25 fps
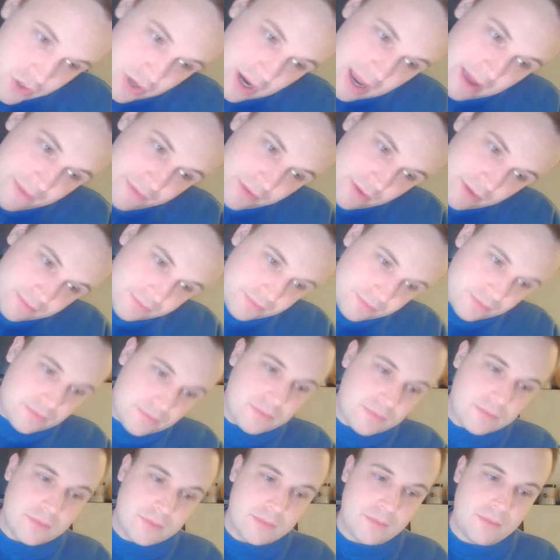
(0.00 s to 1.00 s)
draft.
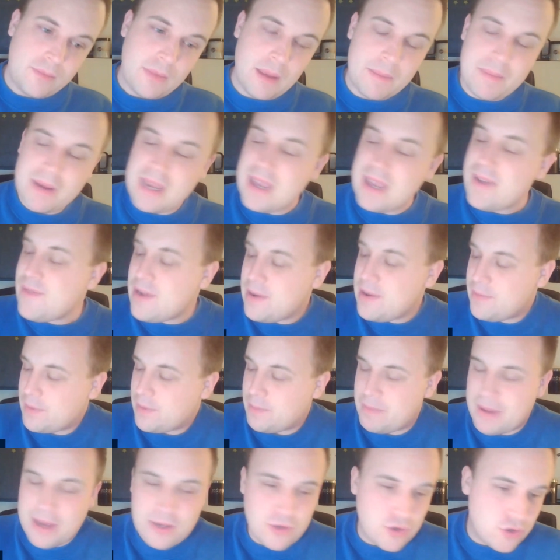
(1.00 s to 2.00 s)
But even if
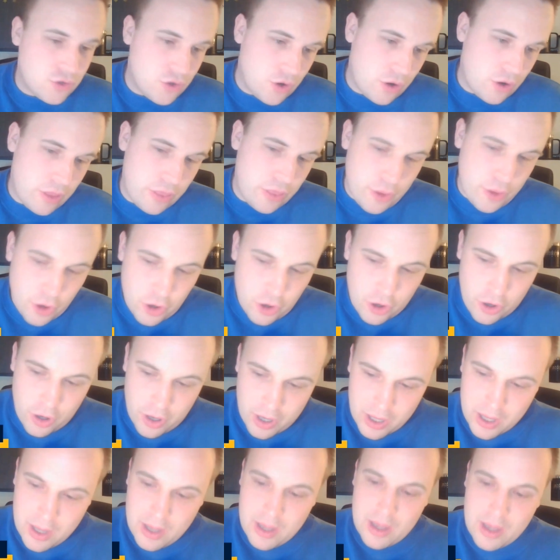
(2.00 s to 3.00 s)
the Pacers are at
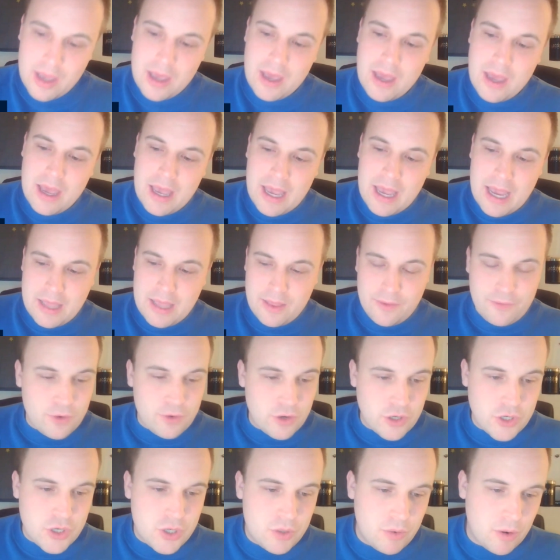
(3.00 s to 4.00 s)
third, and the
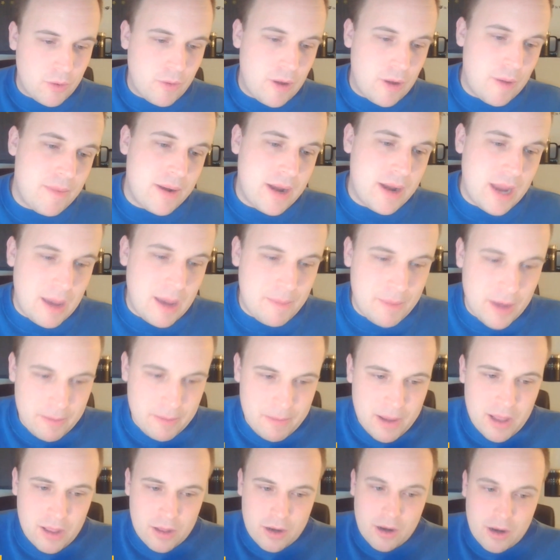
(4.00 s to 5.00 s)
first two are Wembanyama
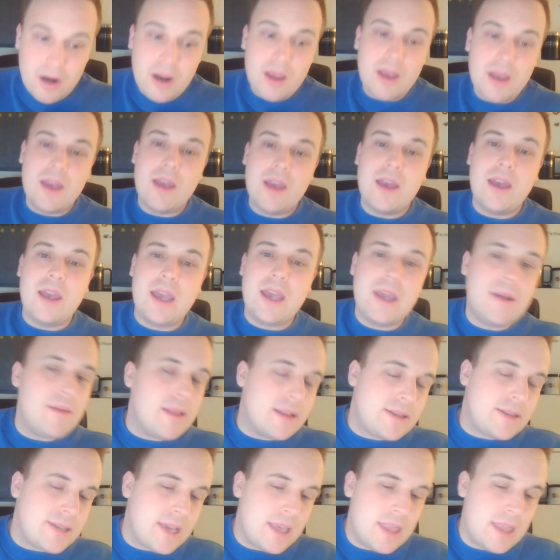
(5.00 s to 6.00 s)
and Miller,
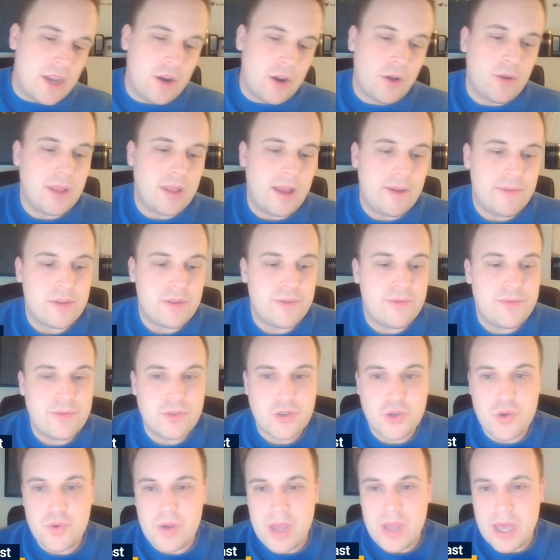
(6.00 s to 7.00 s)
let's say they don't love the
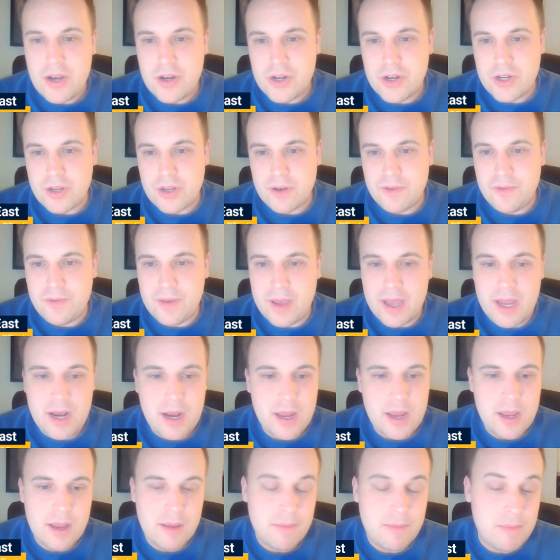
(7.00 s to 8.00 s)
Scoot Henderson fit,
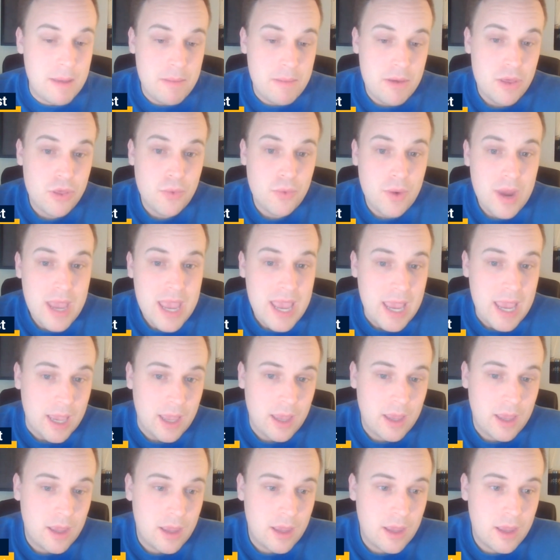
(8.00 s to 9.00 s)
maybe three.
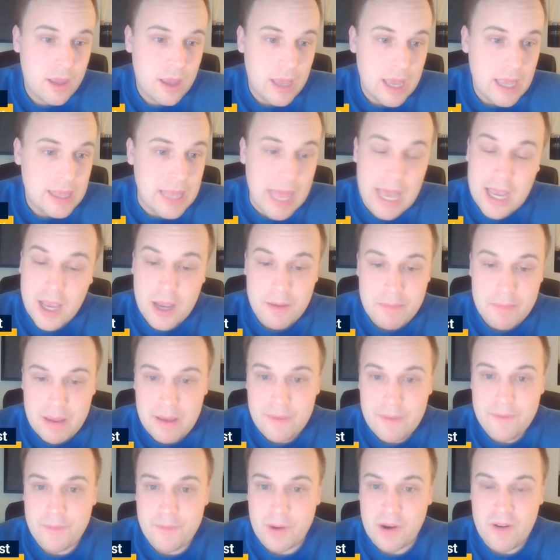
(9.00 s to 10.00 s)
And that could
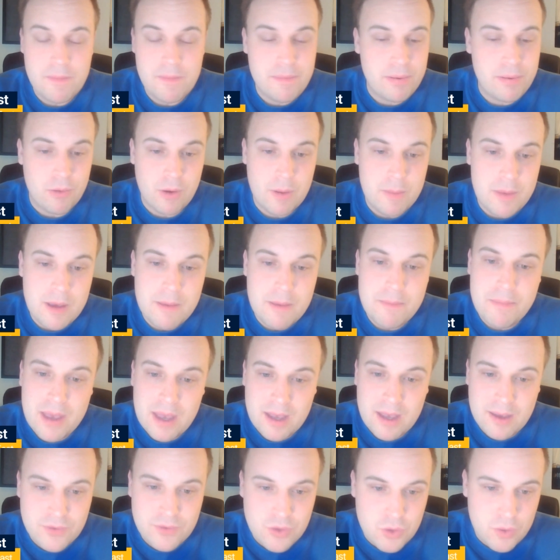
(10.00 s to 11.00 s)
be a very premium
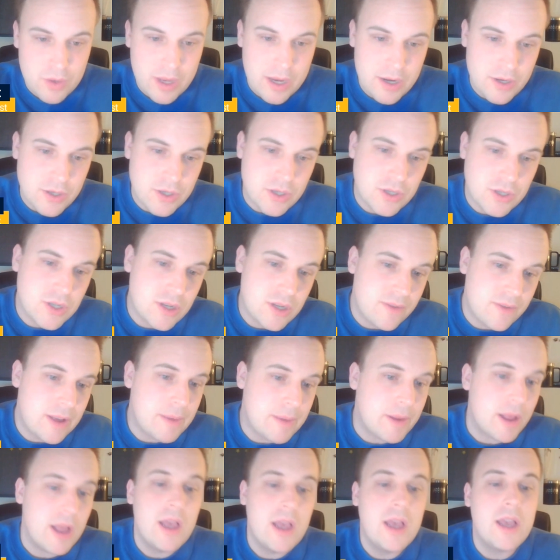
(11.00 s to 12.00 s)
pick if Scoot Henderson's still
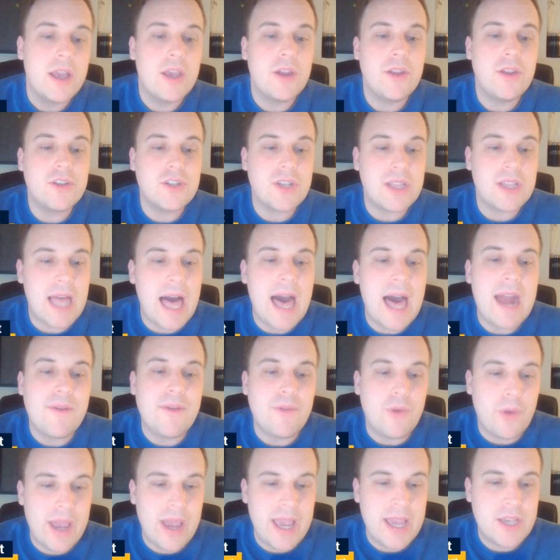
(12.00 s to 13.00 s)
available. You know, there's a lot of
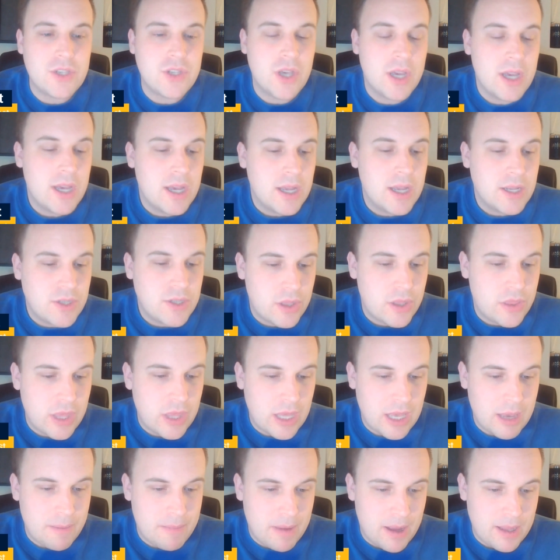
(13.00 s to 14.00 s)
ways to
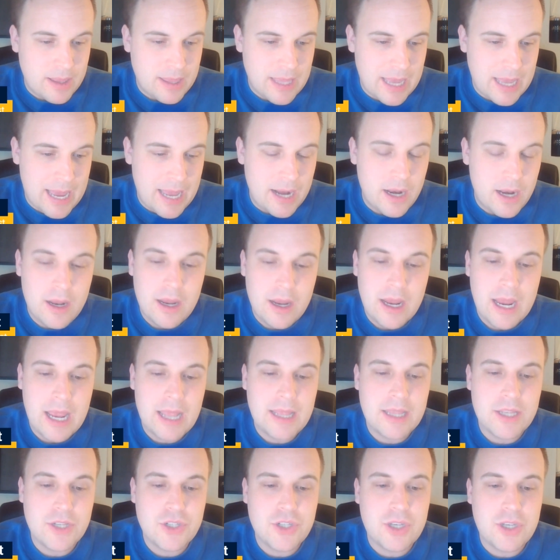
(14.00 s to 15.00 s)
think about that.
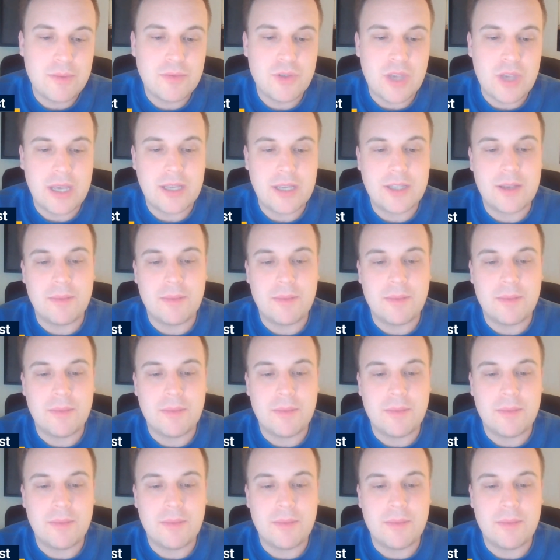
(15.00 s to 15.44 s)
And this seems like